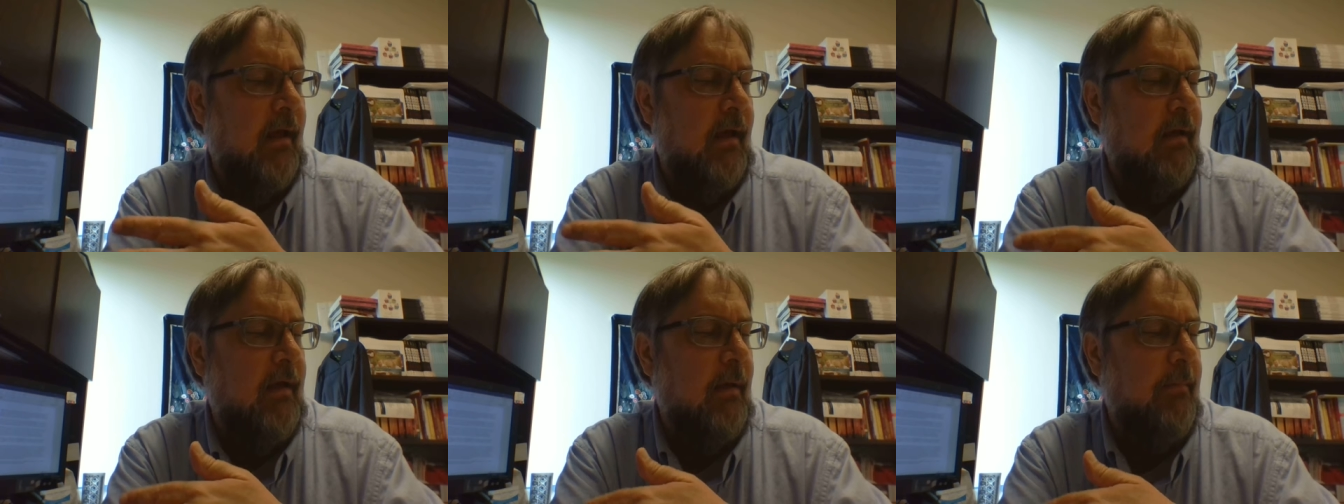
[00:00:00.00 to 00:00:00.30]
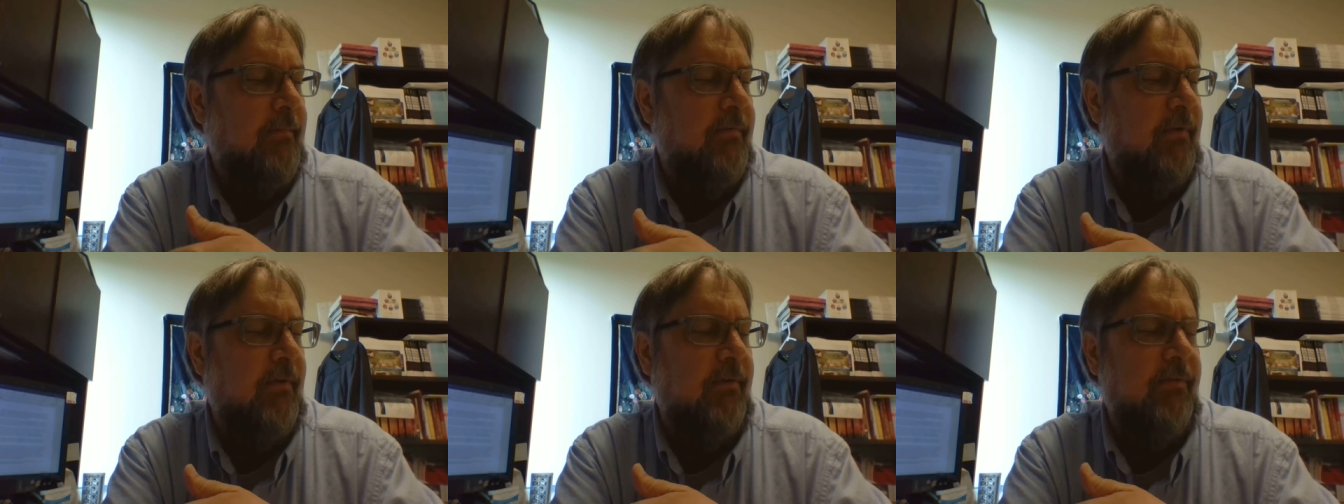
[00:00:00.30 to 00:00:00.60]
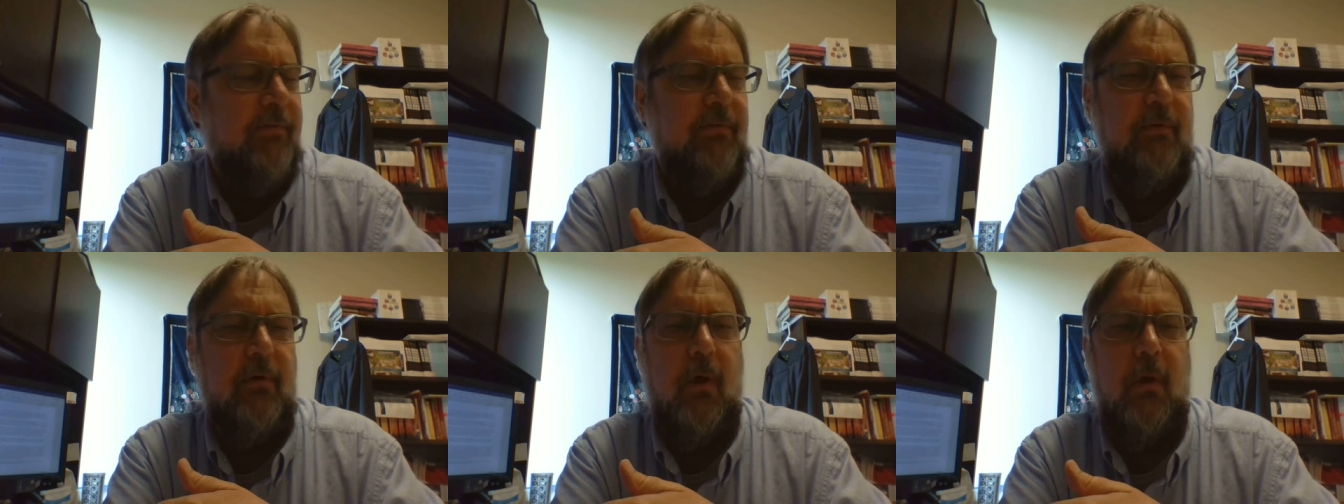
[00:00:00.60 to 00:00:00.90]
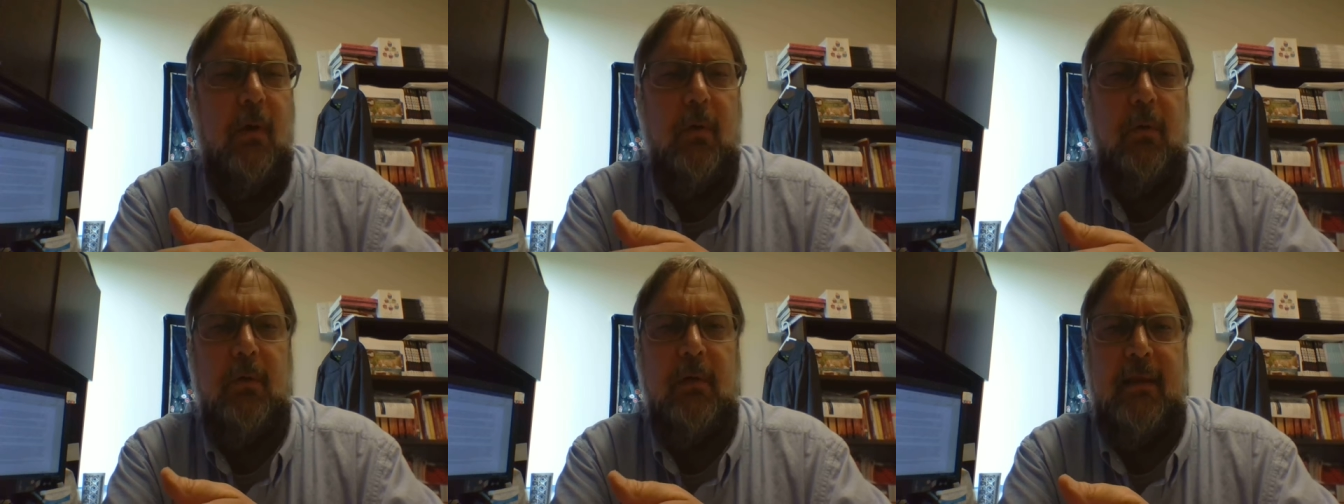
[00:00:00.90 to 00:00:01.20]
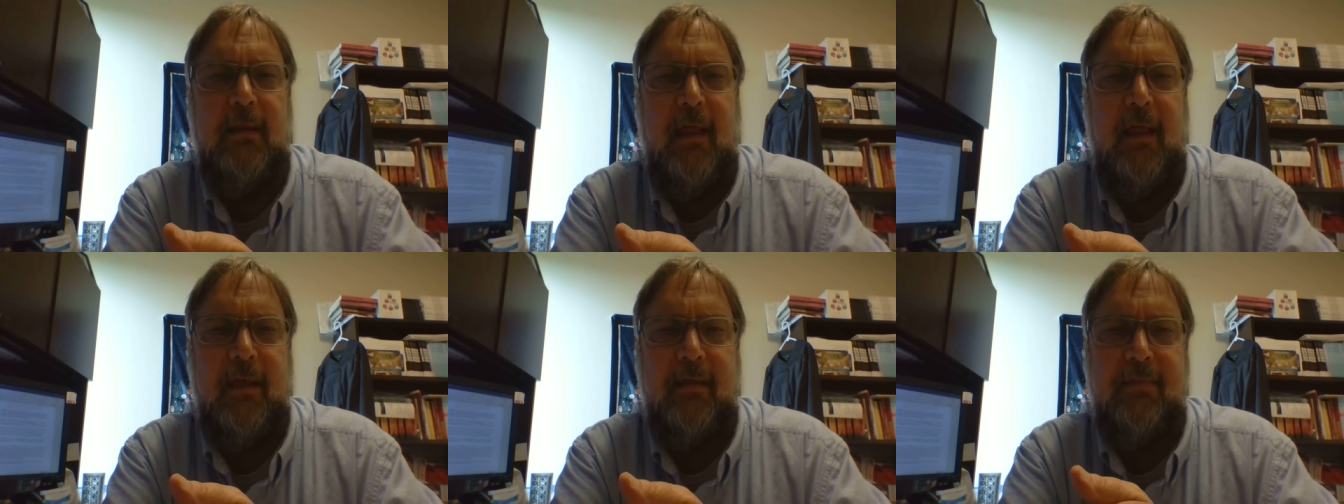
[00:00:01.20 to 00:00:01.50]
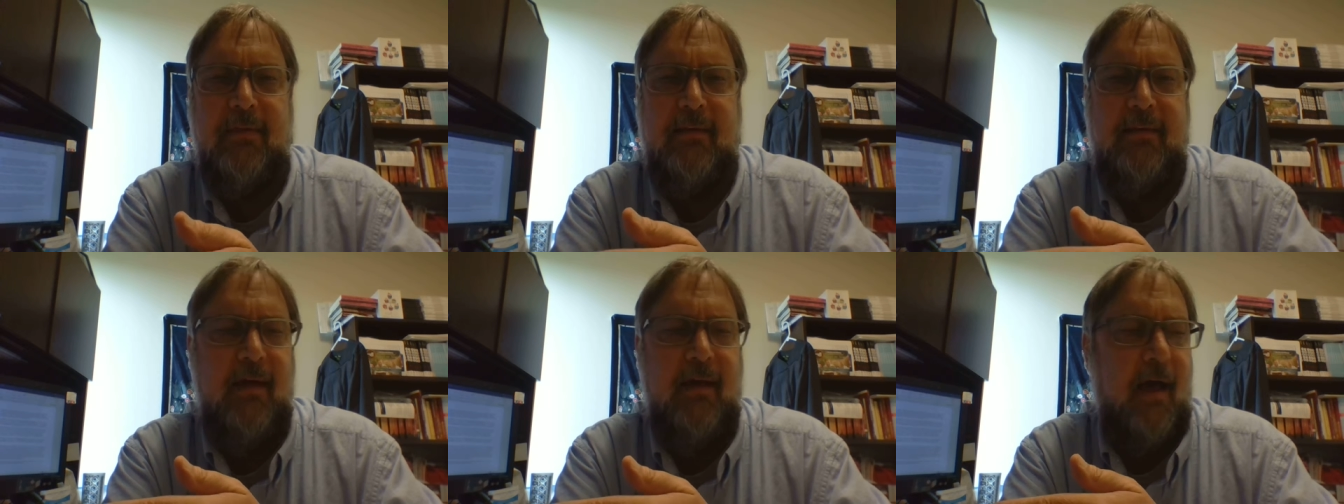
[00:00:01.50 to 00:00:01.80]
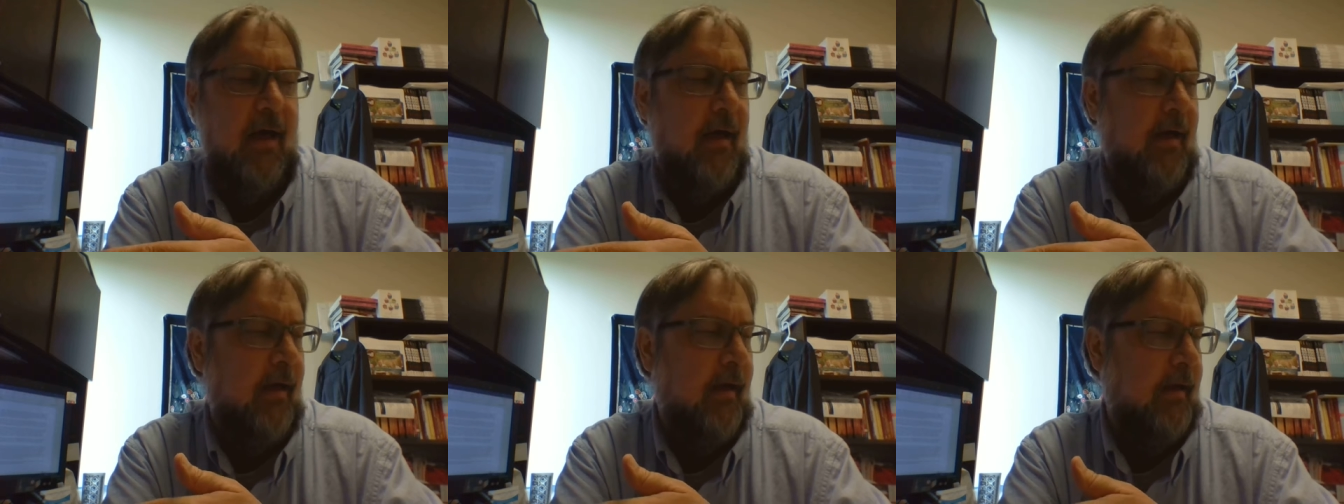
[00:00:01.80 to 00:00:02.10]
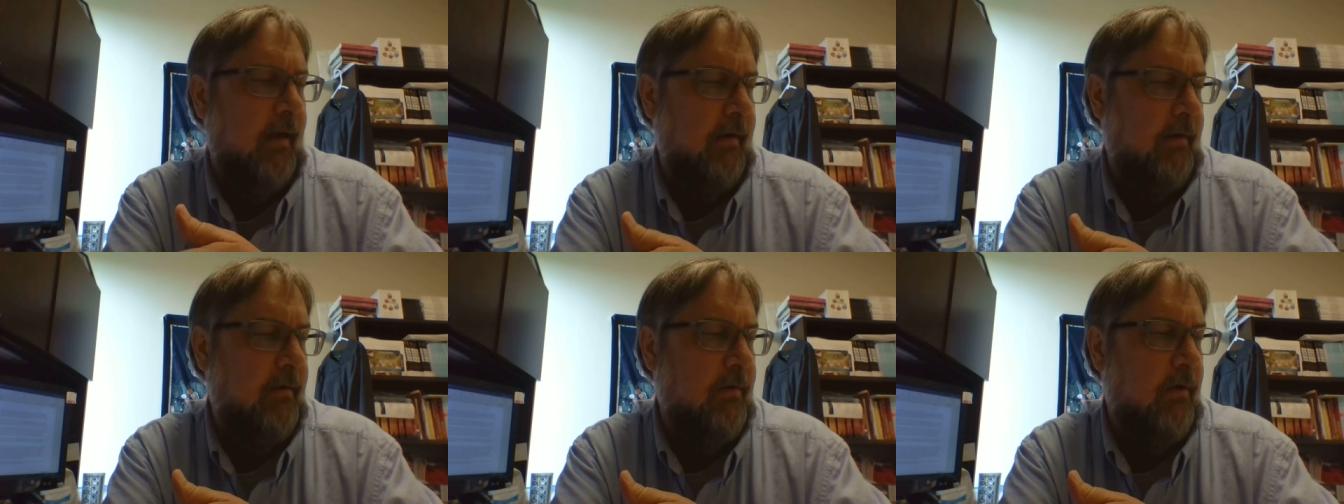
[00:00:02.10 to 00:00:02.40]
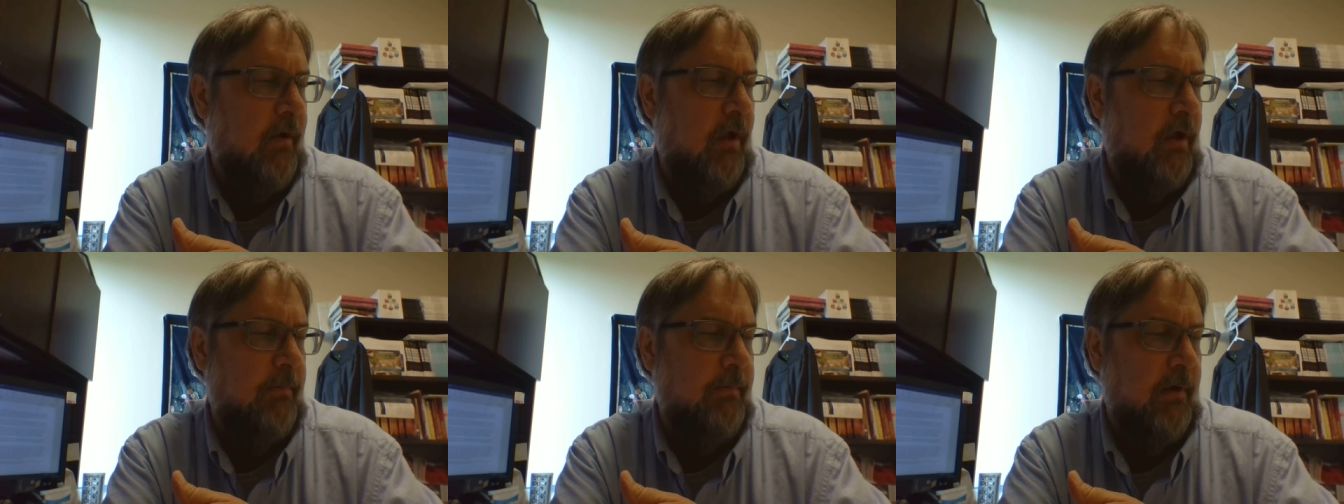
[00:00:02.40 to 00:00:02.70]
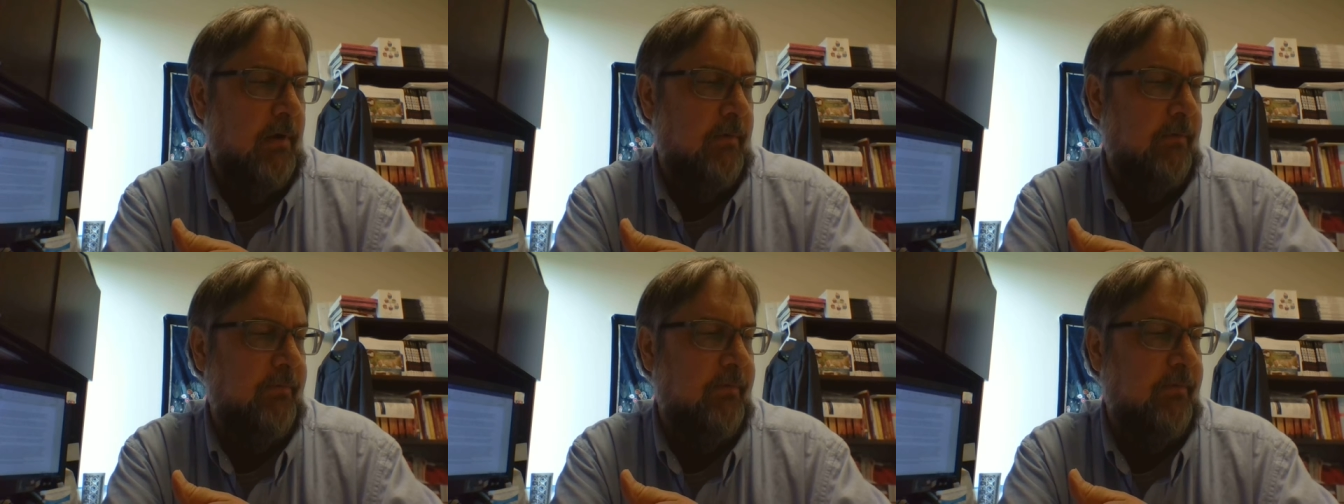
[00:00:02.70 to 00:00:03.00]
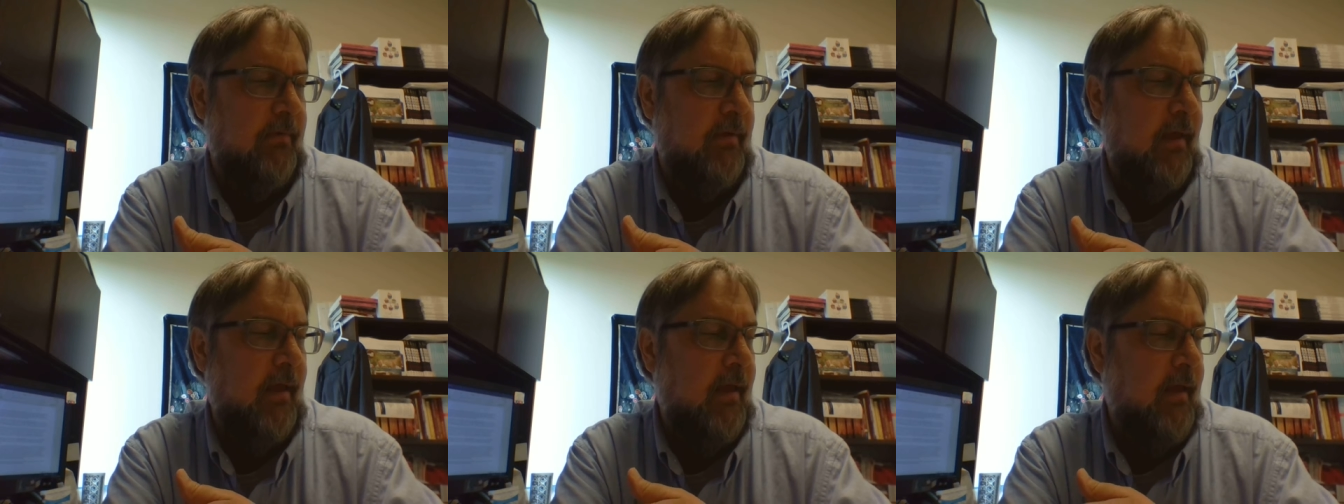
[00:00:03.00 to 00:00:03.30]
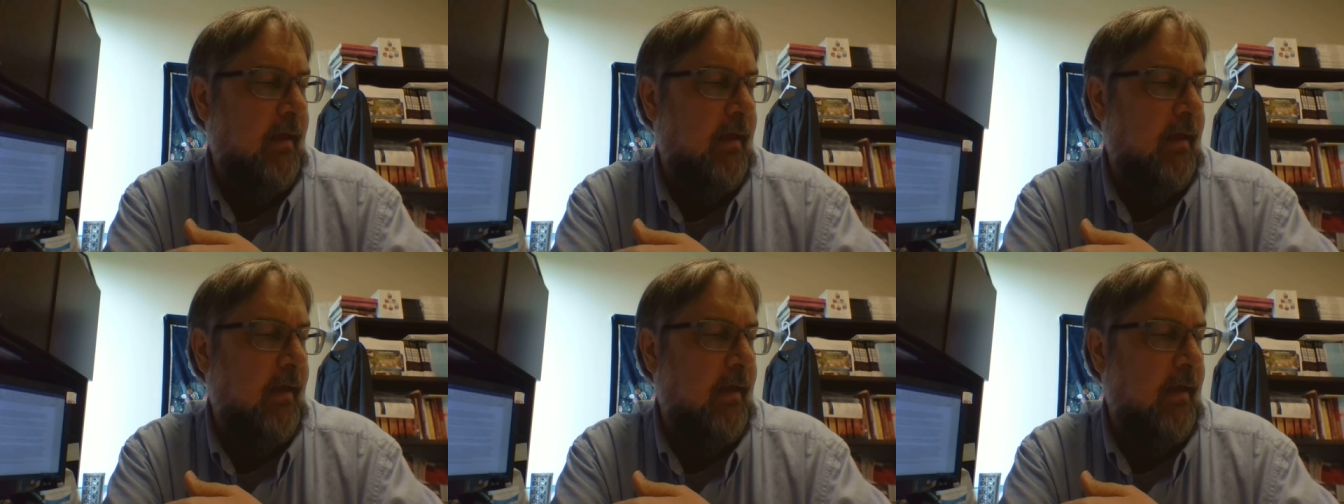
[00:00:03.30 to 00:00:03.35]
comes in slowly like the tide almost,